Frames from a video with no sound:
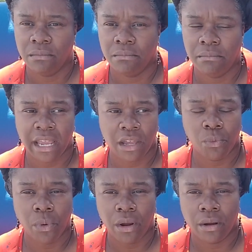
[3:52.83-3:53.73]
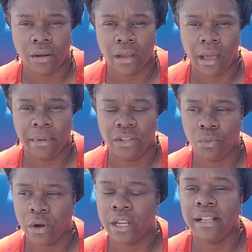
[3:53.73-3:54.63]
make it work. I mean, the
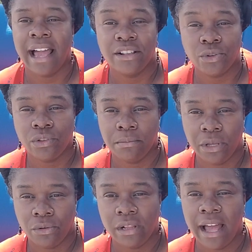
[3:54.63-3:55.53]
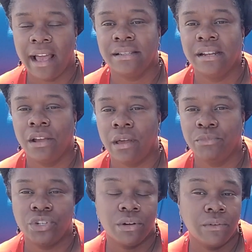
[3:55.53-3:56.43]
working class or the middle class. Now, I'm
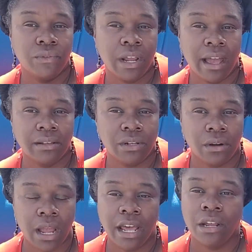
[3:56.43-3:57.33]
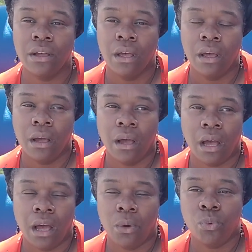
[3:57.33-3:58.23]
sure if you guys are kind
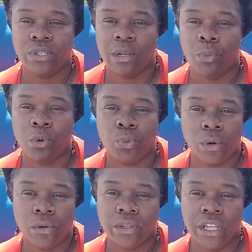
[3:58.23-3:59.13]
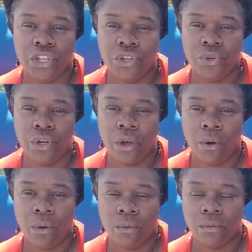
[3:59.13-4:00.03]
of somewhat worldly, you know